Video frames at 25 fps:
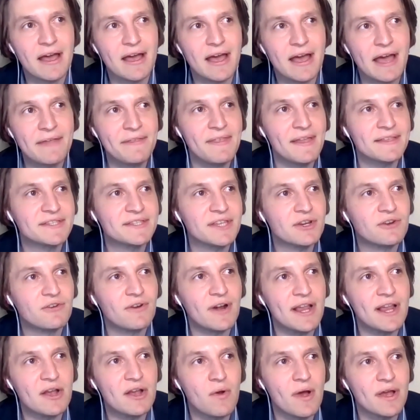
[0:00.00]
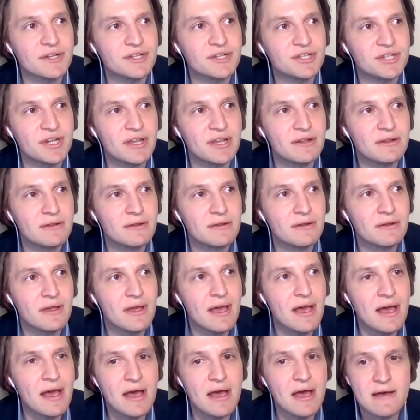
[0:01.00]
I think that's a great question.
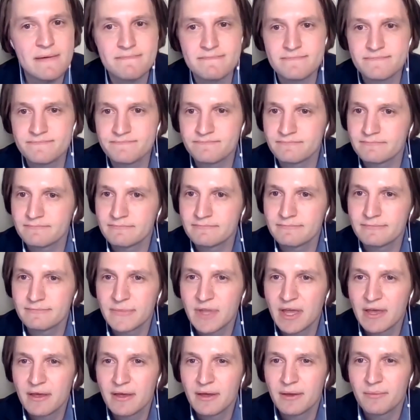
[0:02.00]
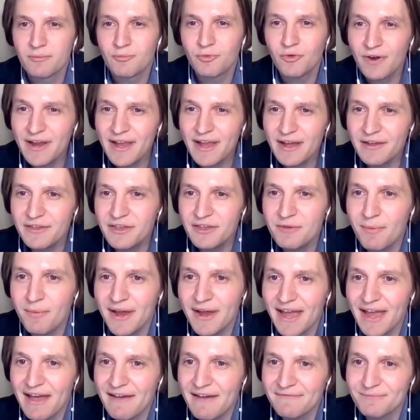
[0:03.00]
Um, Priya, you
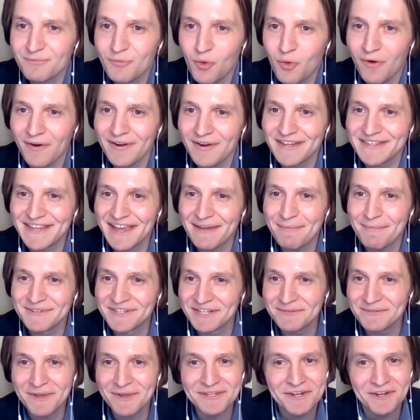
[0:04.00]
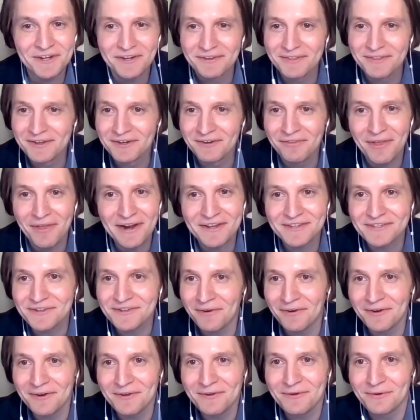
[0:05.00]
might have more to say, but just because your, your latest
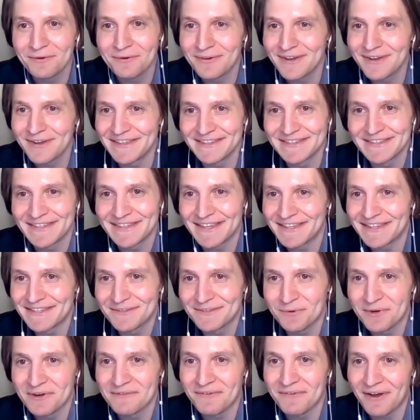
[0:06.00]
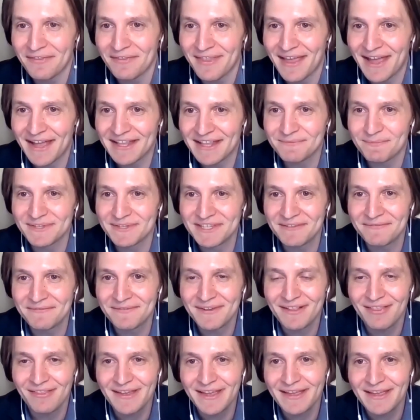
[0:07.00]
article is, is sort of on that
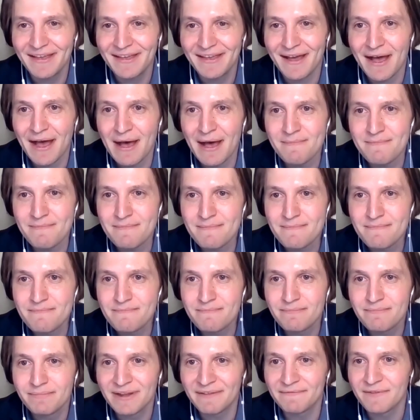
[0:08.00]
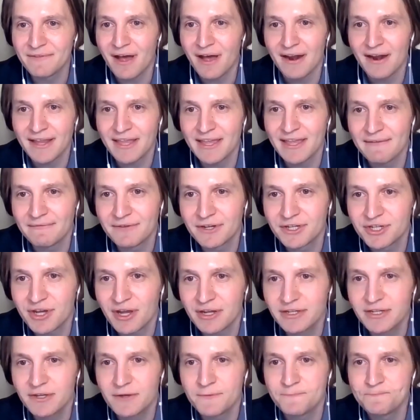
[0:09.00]
specifically. Um, but if not, I can give it a
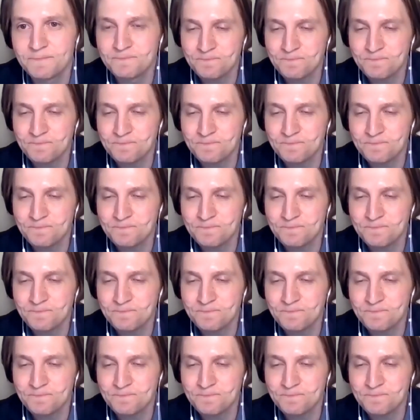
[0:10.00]
shot too.